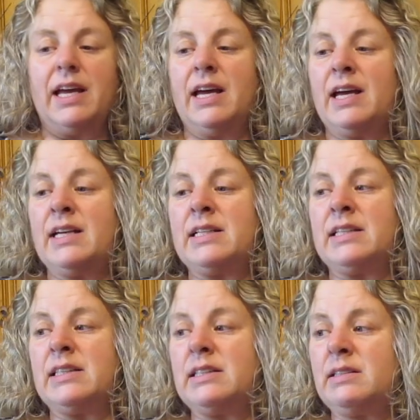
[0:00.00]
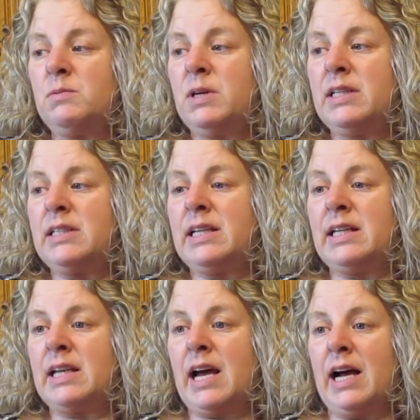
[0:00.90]
and little one
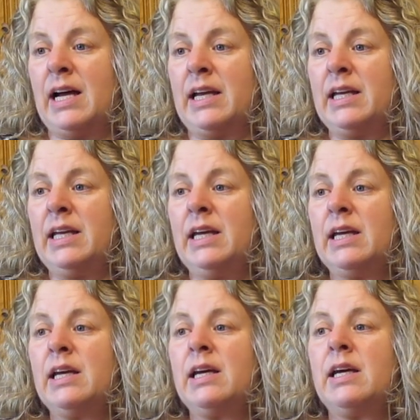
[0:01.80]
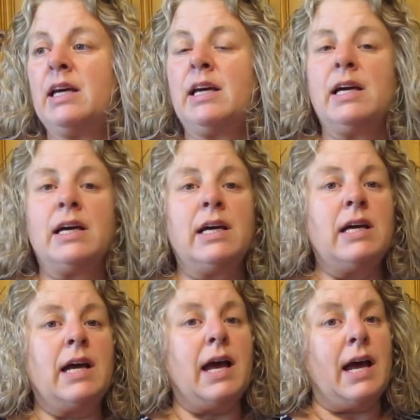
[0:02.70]
and I
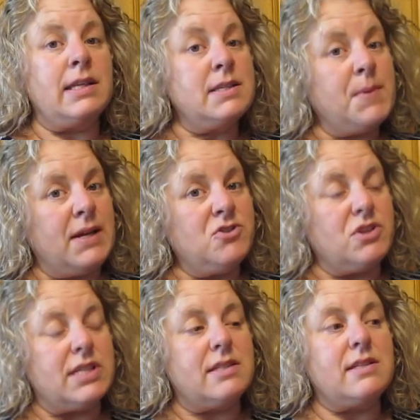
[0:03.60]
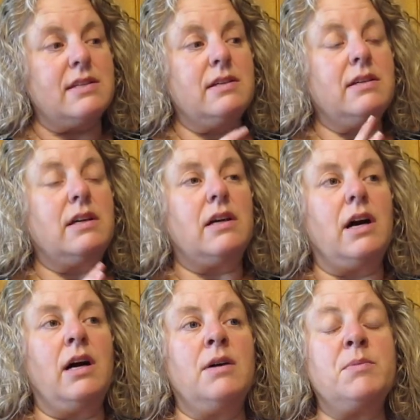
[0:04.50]
had some entries.
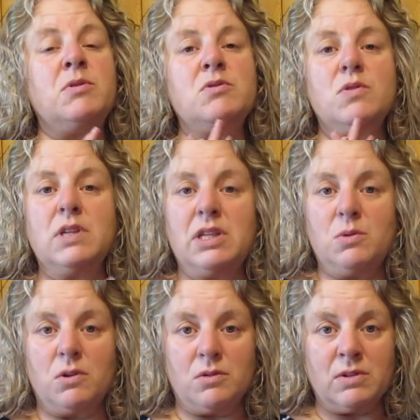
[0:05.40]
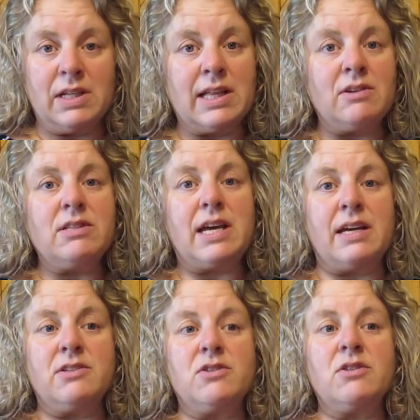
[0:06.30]
Usually you were only allowed to
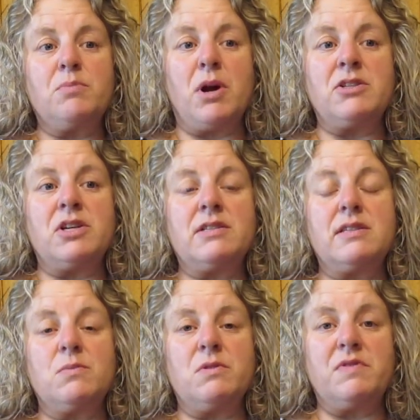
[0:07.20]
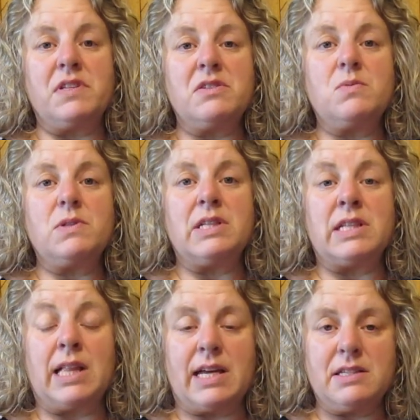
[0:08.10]
enter projects that were finished within
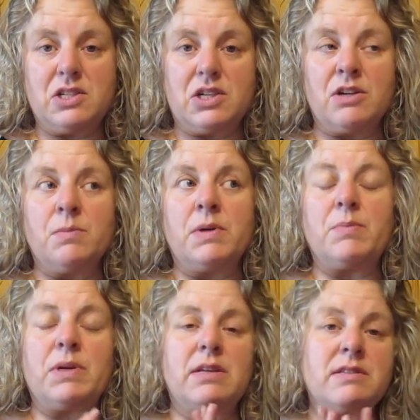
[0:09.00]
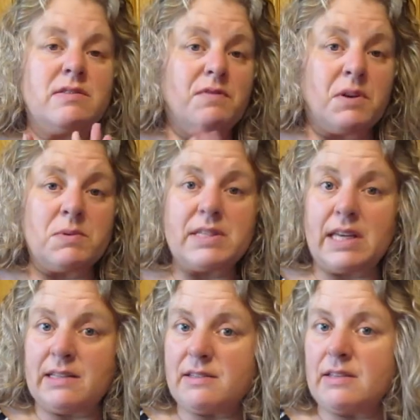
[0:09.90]
the last year, but because the fair was
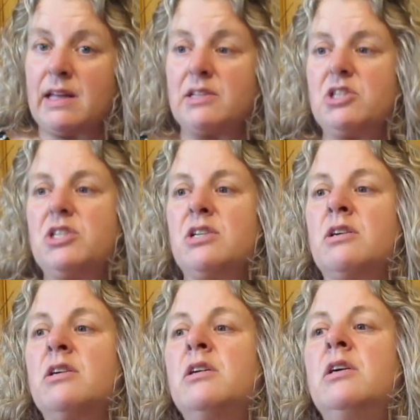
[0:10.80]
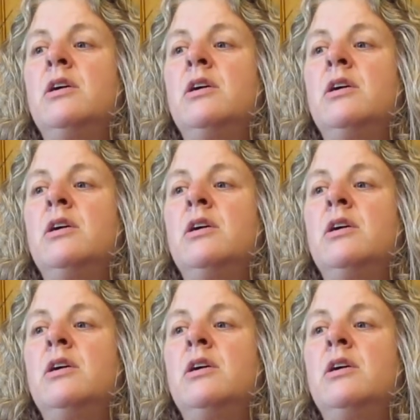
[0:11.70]
canceled last year,